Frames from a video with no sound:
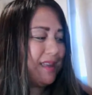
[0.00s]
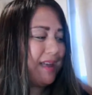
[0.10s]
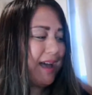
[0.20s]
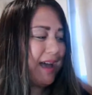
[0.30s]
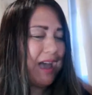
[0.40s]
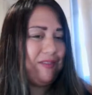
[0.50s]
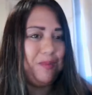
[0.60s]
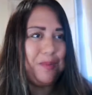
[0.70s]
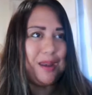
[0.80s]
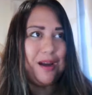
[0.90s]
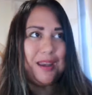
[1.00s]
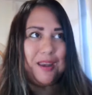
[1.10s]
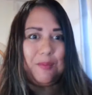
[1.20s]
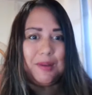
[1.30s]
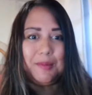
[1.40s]
I haven't been on here.
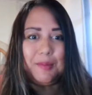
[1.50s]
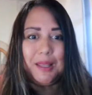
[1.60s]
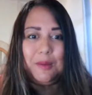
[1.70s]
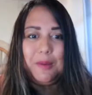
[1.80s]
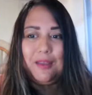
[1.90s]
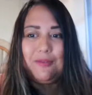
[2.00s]
I've been in a little bit of